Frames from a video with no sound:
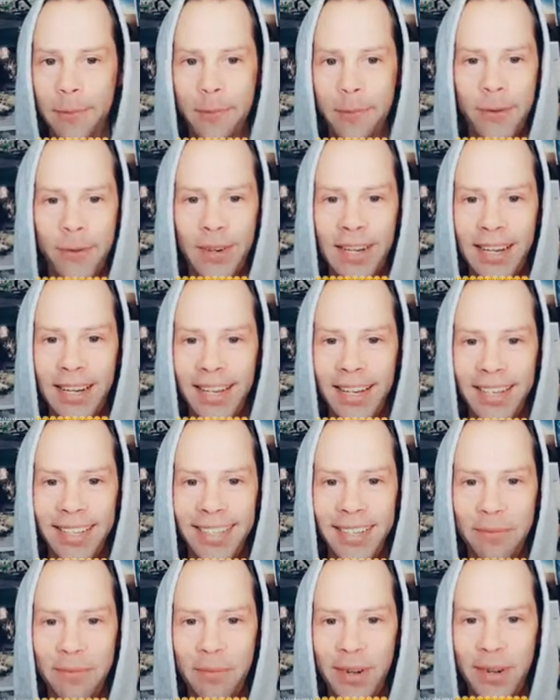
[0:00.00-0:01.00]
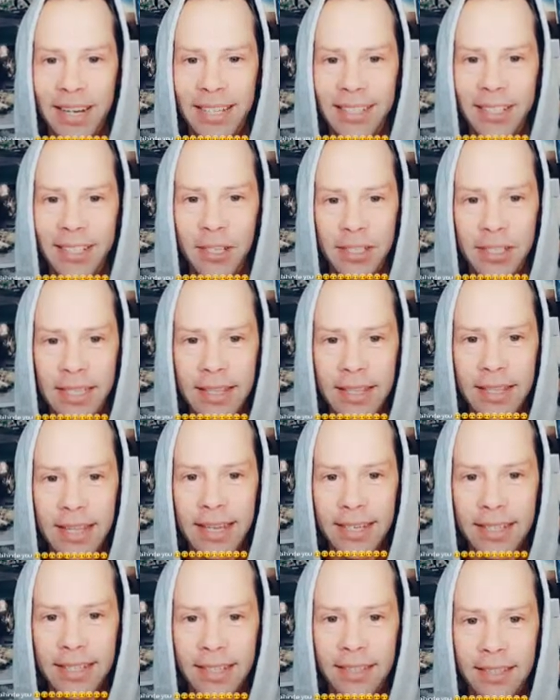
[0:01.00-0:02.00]
Brilliant, depressed. Do you see
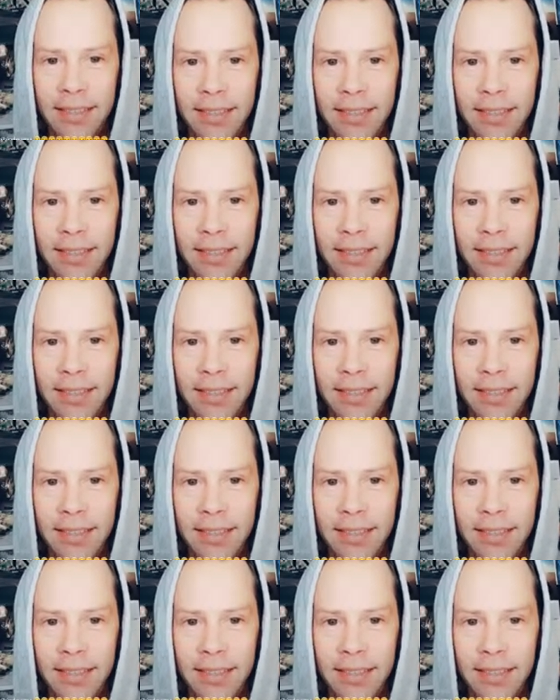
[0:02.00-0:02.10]
that?